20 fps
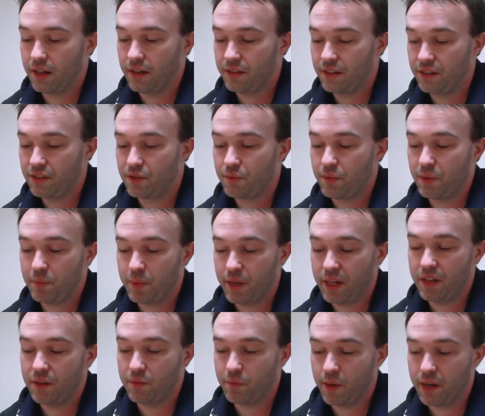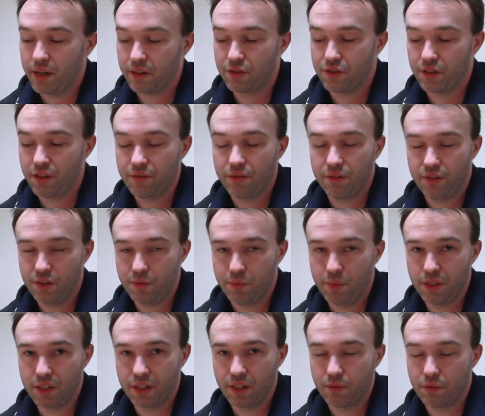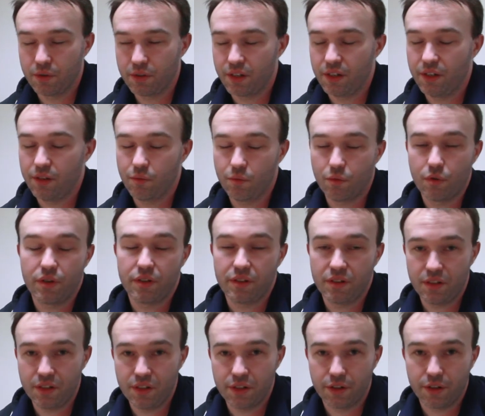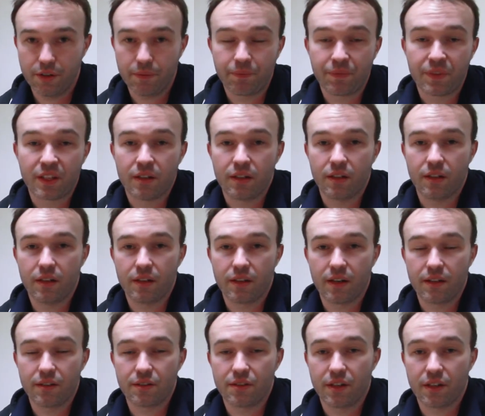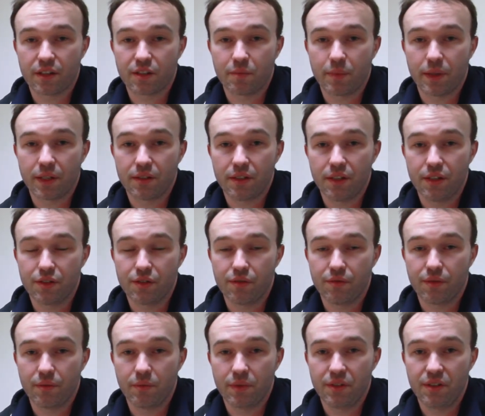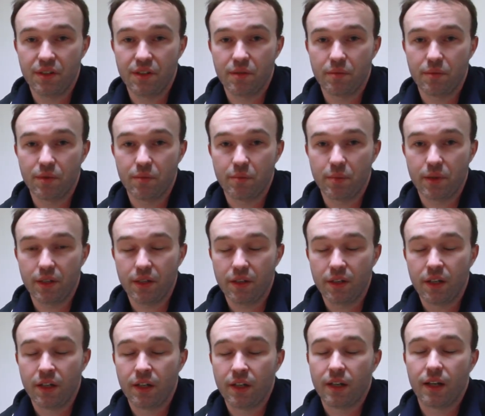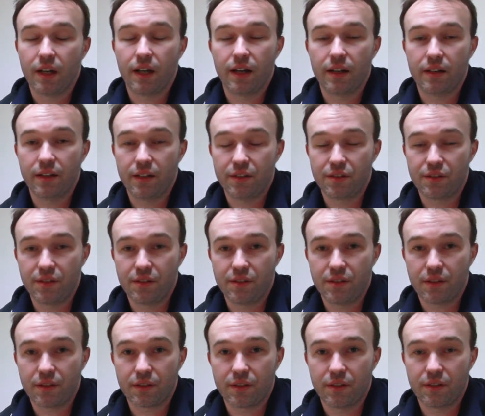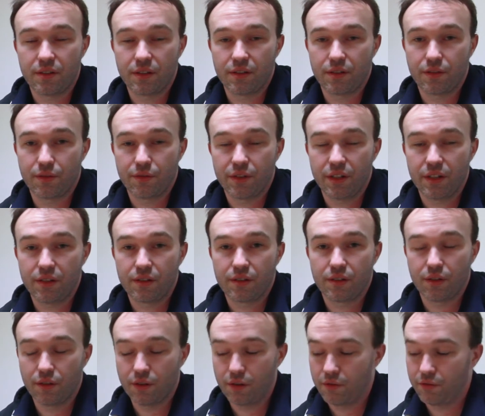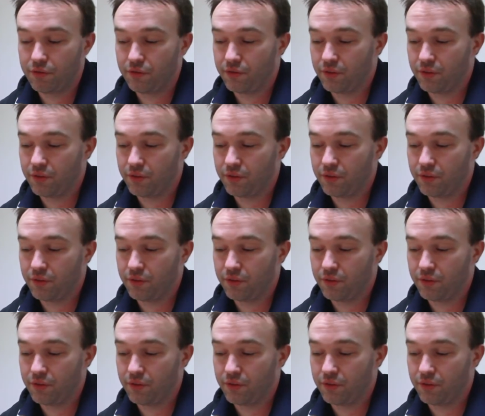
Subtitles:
needs to be paid back, generally speaking, within 1 year. That is the expectation from the DWP. And it is deducted at the rate of